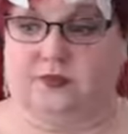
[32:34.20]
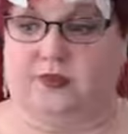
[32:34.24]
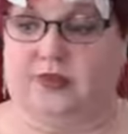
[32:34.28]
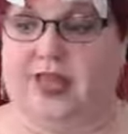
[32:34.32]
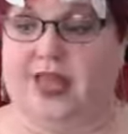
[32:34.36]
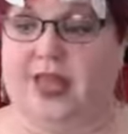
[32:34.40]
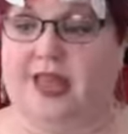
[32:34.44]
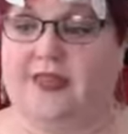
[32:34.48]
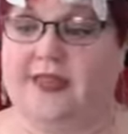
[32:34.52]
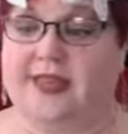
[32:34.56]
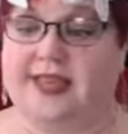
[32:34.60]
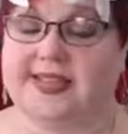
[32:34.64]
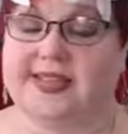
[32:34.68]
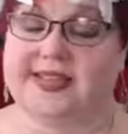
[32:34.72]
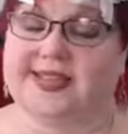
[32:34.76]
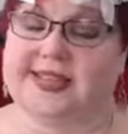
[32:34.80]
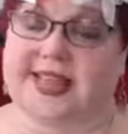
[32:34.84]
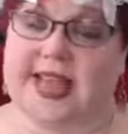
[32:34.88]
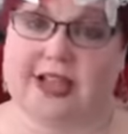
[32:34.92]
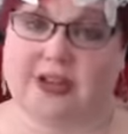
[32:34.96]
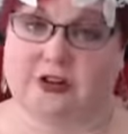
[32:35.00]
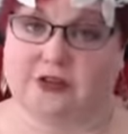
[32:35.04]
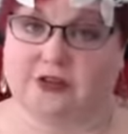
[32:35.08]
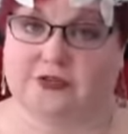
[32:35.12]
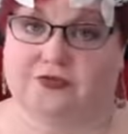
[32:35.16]
and then
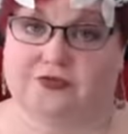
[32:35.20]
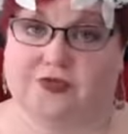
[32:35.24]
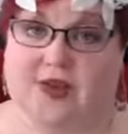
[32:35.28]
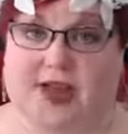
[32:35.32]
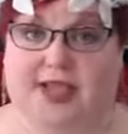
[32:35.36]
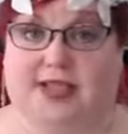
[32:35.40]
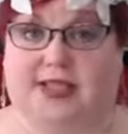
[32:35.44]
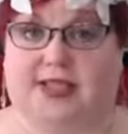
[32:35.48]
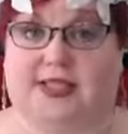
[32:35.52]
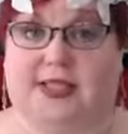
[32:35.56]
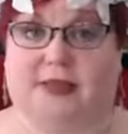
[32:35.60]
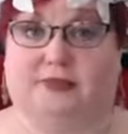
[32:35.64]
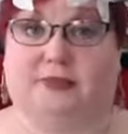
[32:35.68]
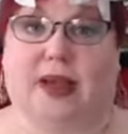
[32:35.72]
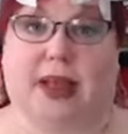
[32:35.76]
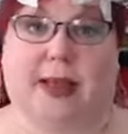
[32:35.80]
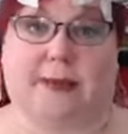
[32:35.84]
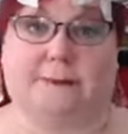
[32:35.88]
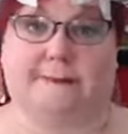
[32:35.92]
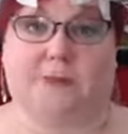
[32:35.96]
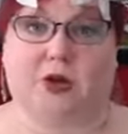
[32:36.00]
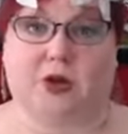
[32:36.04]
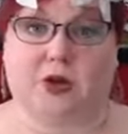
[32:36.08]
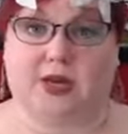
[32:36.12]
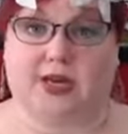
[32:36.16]
sacrifice it by
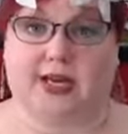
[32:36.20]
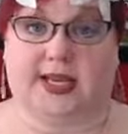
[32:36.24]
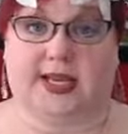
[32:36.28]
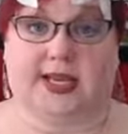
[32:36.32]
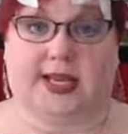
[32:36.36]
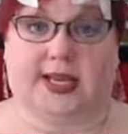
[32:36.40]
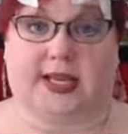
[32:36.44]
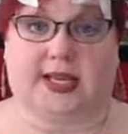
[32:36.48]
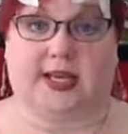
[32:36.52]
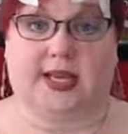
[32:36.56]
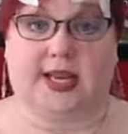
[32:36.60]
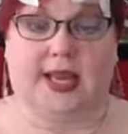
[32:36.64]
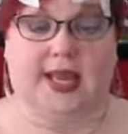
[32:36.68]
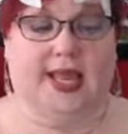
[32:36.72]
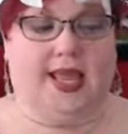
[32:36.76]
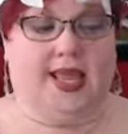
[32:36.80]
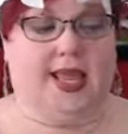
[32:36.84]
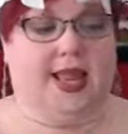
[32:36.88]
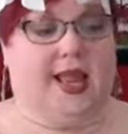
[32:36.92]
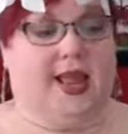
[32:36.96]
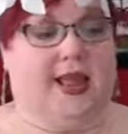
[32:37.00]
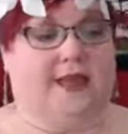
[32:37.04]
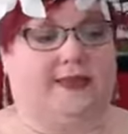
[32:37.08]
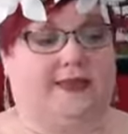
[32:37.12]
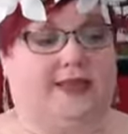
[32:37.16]
burning it.
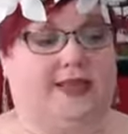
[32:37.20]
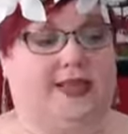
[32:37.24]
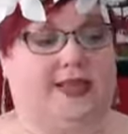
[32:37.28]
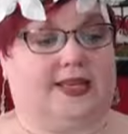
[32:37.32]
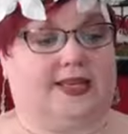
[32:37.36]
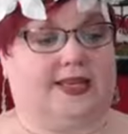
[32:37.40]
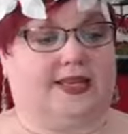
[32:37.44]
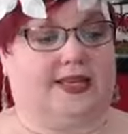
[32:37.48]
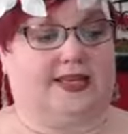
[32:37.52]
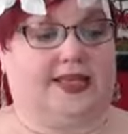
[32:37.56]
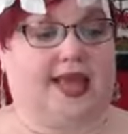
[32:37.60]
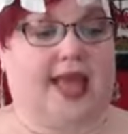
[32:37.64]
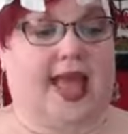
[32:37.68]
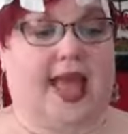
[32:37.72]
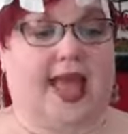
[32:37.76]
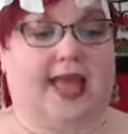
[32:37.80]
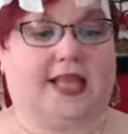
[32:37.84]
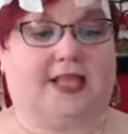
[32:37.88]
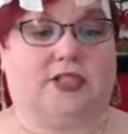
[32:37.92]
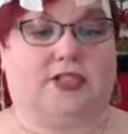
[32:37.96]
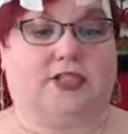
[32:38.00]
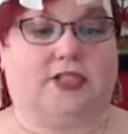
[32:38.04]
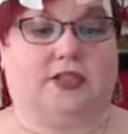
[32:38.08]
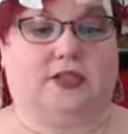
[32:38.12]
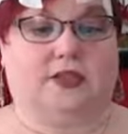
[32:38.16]
And then
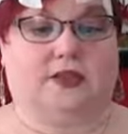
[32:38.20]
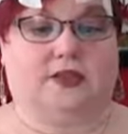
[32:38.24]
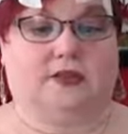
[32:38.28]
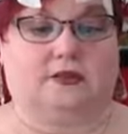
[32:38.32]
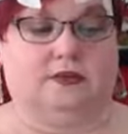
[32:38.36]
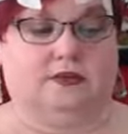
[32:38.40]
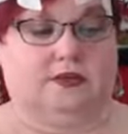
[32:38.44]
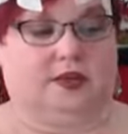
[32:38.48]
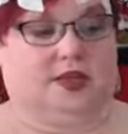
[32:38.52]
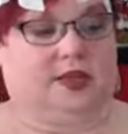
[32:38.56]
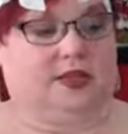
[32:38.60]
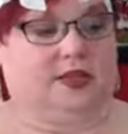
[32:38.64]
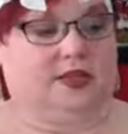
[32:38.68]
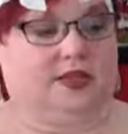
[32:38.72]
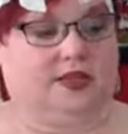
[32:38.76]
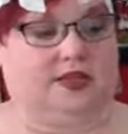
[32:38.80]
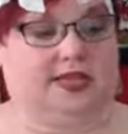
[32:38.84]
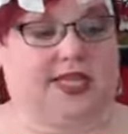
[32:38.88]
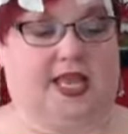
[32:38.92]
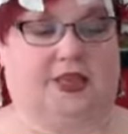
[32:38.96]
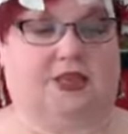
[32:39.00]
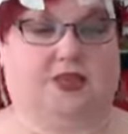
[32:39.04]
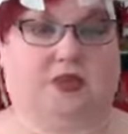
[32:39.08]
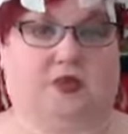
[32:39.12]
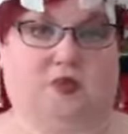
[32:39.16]
that is
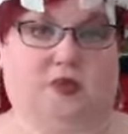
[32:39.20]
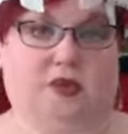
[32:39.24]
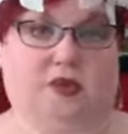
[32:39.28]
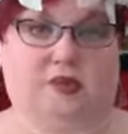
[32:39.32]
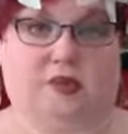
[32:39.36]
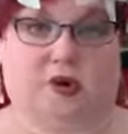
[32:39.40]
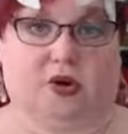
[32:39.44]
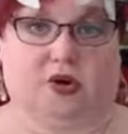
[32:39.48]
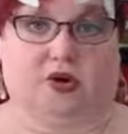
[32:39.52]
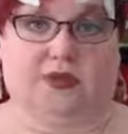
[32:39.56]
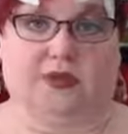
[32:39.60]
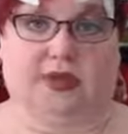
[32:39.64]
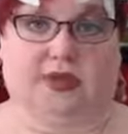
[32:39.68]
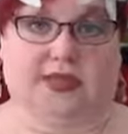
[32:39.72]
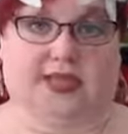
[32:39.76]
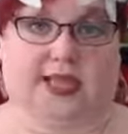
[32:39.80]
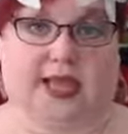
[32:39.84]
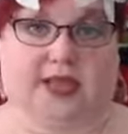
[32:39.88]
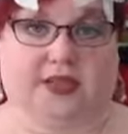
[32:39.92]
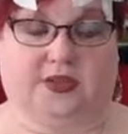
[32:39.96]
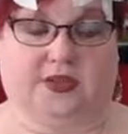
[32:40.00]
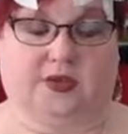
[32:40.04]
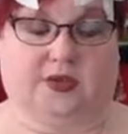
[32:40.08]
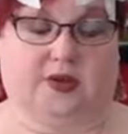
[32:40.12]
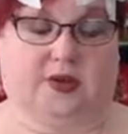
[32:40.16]
death and rebirth and
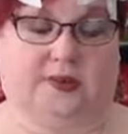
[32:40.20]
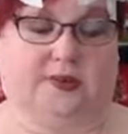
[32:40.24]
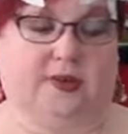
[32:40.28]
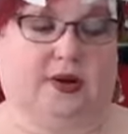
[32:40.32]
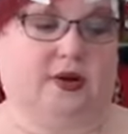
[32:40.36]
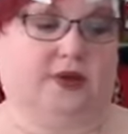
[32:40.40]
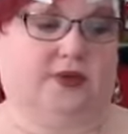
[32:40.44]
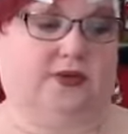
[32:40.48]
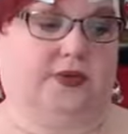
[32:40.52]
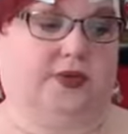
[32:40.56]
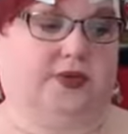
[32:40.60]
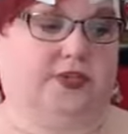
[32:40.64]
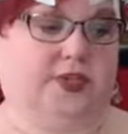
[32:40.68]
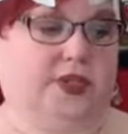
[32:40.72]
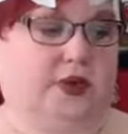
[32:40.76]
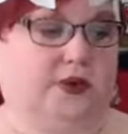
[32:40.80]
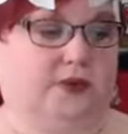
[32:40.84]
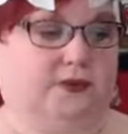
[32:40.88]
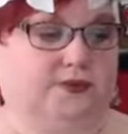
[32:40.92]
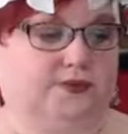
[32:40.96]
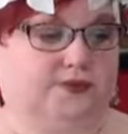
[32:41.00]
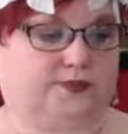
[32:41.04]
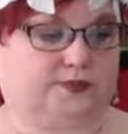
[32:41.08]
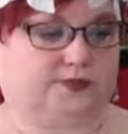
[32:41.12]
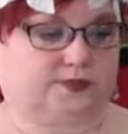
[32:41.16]
death and rebirth.
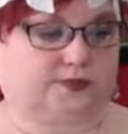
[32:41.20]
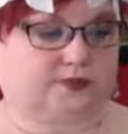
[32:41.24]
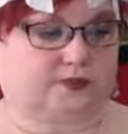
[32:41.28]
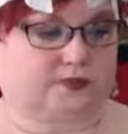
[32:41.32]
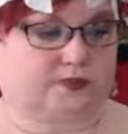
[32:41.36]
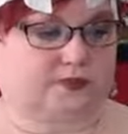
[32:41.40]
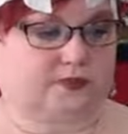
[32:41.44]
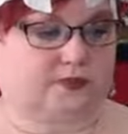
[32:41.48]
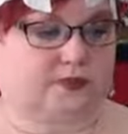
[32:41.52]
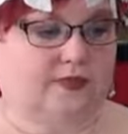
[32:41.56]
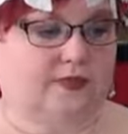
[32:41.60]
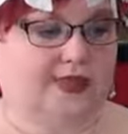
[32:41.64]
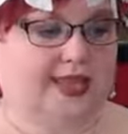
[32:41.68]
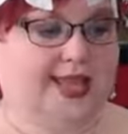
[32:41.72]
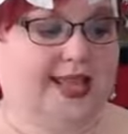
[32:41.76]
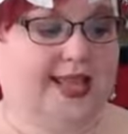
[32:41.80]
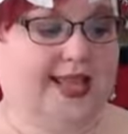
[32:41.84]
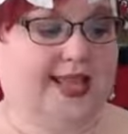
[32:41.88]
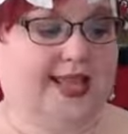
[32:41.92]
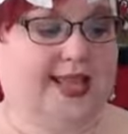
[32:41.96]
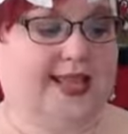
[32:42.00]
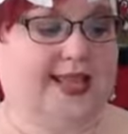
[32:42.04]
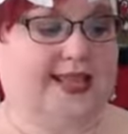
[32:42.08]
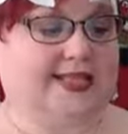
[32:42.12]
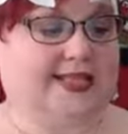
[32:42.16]
So
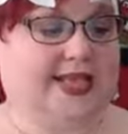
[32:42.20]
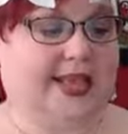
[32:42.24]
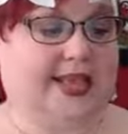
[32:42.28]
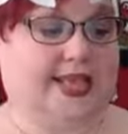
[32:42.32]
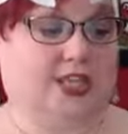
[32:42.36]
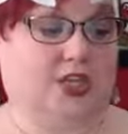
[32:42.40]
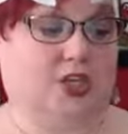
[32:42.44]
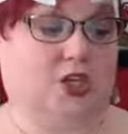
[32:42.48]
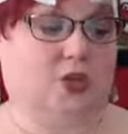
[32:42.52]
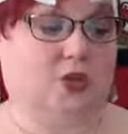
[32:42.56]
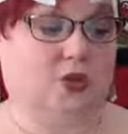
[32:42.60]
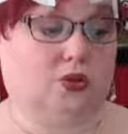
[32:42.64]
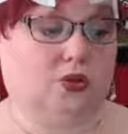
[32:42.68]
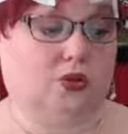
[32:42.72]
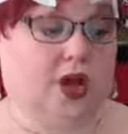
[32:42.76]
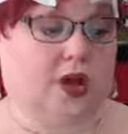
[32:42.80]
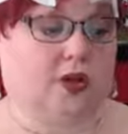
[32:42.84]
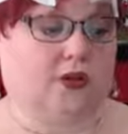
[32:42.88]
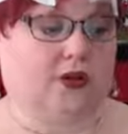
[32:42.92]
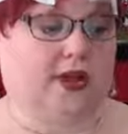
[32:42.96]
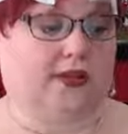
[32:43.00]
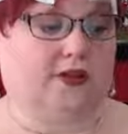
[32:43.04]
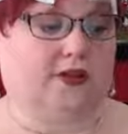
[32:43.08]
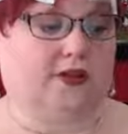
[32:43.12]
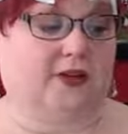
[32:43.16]
he is a Yule
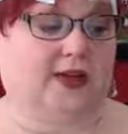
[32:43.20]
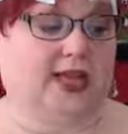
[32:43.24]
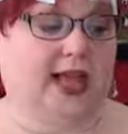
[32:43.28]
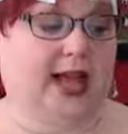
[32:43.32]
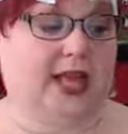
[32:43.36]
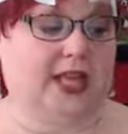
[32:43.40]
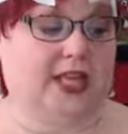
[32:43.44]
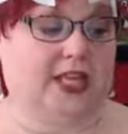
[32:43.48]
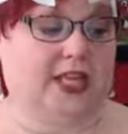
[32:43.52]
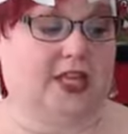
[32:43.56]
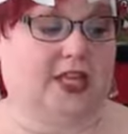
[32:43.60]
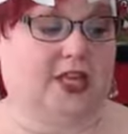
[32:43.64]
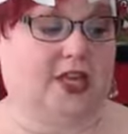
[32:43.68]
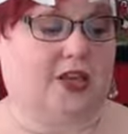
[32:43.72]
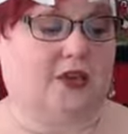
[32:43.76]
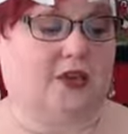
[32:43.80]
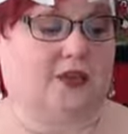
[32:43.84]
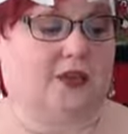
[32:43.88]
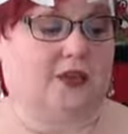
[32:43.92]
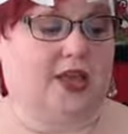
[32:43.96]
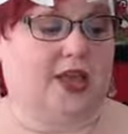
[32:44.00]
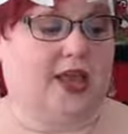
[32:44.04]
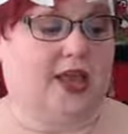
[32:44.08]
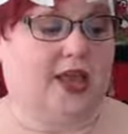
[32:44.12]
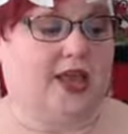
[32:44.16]
goat and they're kind of
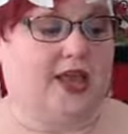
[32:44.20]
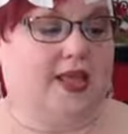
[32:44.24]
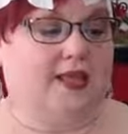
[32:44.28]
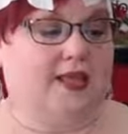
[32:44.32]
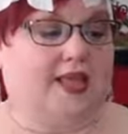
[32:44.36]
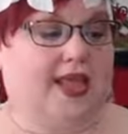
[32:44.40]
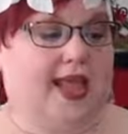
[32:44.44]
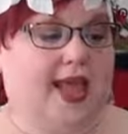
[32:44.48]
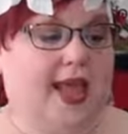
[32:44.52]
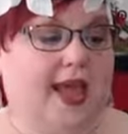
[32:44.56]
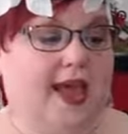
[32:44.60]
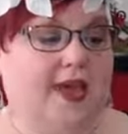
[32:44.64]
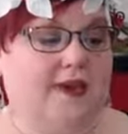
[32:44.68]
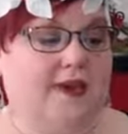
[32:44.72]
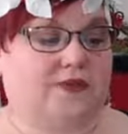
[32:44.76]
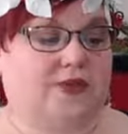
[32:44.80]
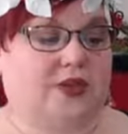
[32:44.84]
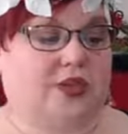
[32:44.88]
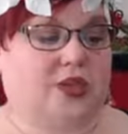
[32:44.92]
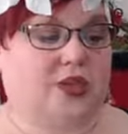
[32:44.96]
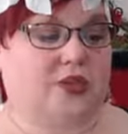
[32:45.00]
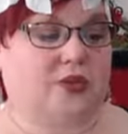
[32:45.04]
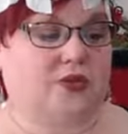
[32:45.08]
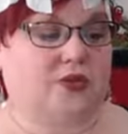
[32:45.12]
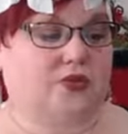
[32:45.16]
cute. They have
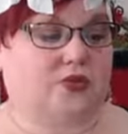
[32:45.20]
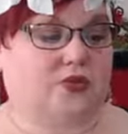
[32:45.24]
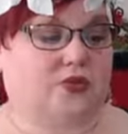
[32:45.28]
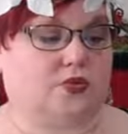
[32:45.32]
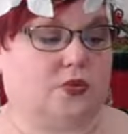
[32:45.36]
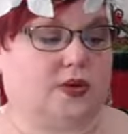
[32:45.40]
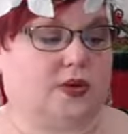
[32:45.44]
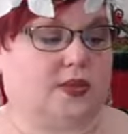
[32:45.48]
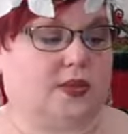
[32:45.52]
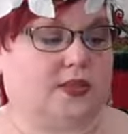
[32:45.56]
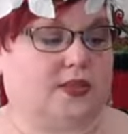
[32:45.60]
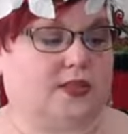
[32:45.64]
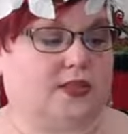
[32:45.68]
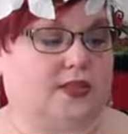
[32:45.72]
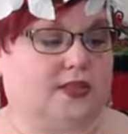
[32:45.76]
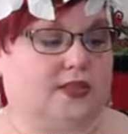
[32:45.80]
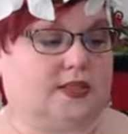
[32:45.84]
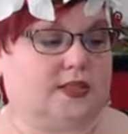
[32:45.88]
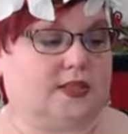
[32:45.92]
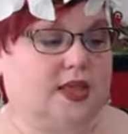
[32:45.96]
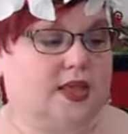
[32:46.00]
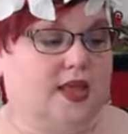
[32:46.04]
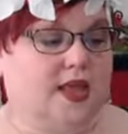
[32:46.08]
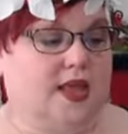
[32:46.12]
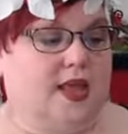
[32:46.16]
huge ones
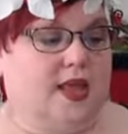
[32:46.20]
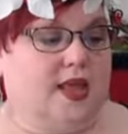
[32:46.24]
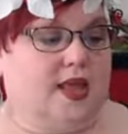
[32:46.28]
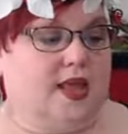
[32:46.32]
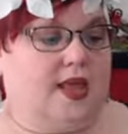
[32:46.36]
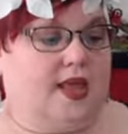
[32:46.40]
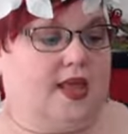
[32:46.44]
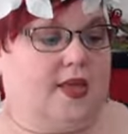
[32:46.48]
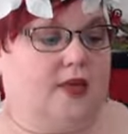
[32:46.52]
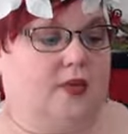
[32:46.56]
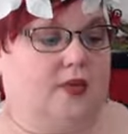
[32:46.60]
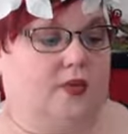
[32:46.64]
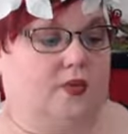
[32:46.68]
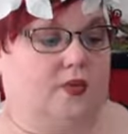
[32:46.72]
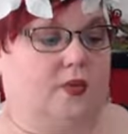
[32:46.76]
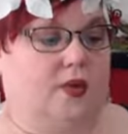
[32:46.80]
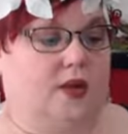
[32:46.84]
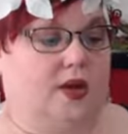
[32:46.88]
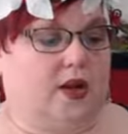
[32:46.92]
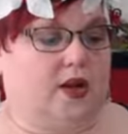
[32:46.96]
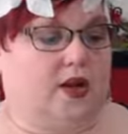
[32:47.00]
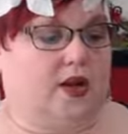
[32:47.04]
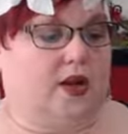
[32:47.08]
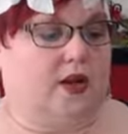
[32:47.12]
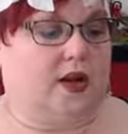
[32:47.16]

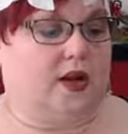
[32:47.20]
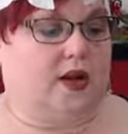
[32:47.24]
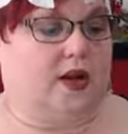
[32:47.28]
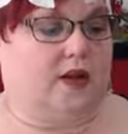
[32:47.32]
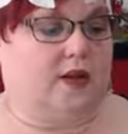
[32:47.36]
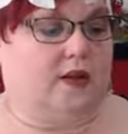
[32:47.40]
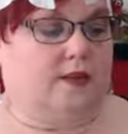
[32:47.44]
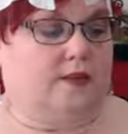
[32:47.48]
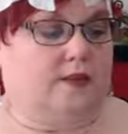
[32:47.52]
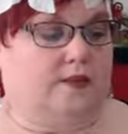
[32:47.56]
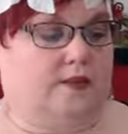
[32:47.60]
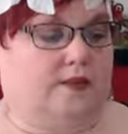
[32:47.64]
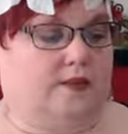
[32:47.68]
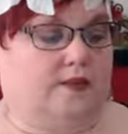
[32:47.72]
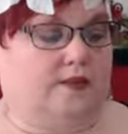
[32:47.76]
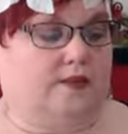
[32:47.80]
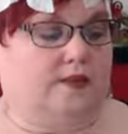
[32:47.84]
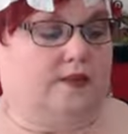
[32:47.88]
where um,